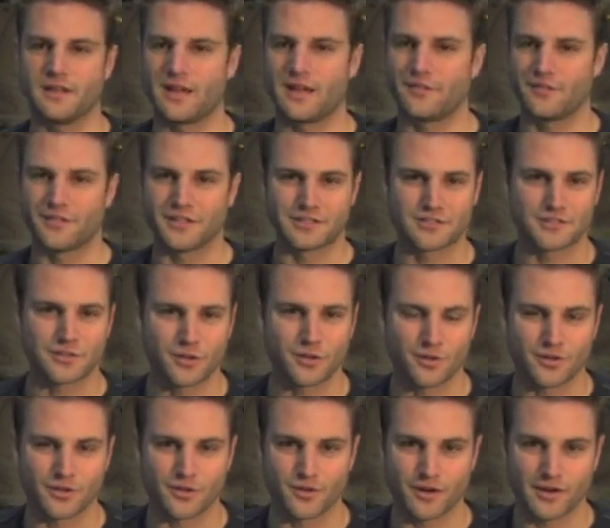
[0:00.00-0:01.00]
Everything's
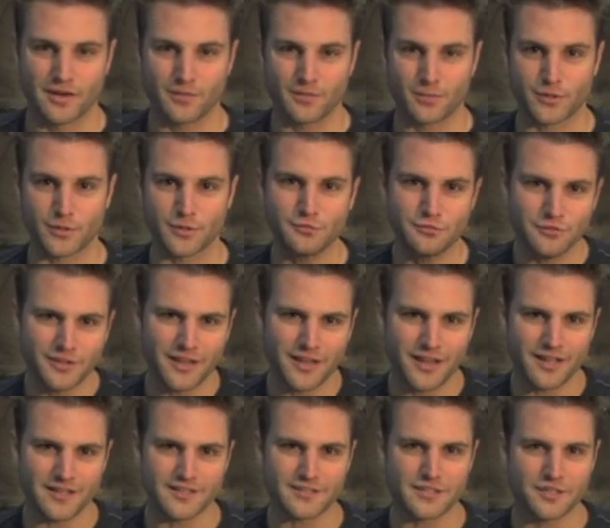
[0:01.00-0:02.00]
going great, but you
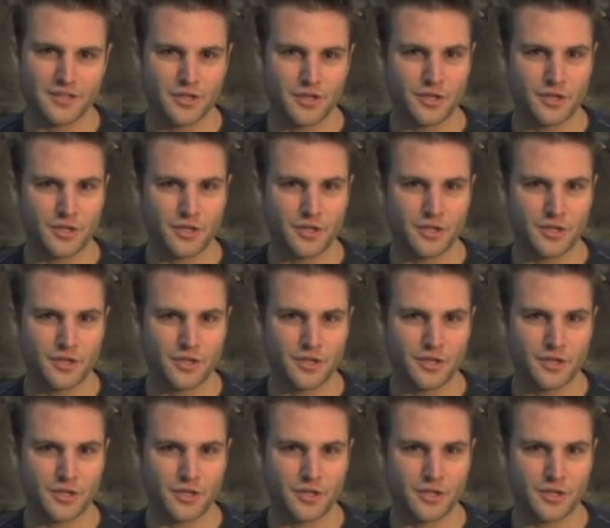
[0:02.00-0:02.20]
realize